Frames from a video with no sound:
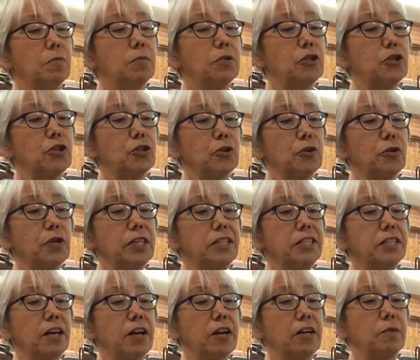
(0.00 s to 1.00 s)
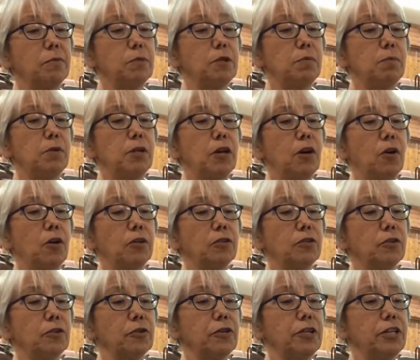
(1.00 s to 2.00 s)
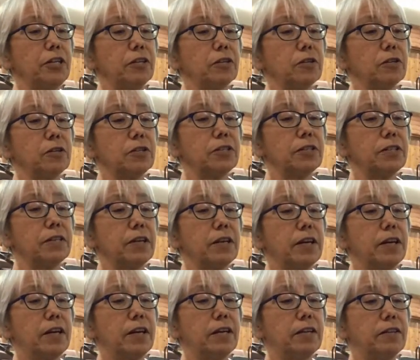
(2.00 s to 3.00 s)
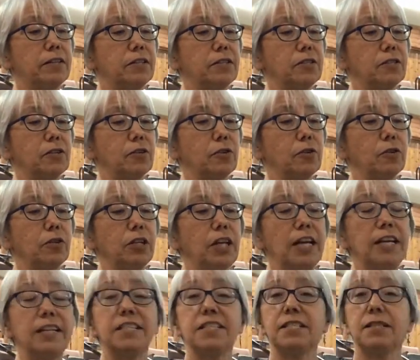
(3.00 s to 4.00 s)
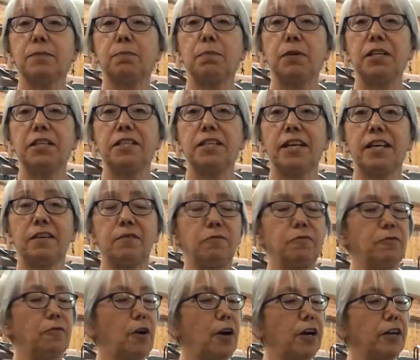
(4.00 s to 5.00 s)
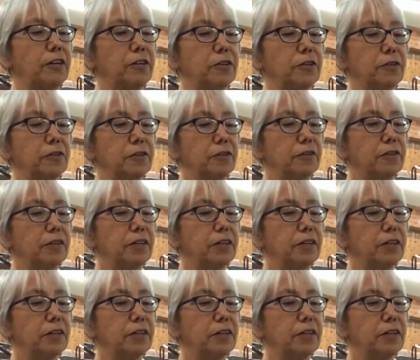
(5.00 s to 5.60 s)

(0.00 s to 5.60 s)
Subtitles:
Mature at times beyond her years, this girl has spit and fire.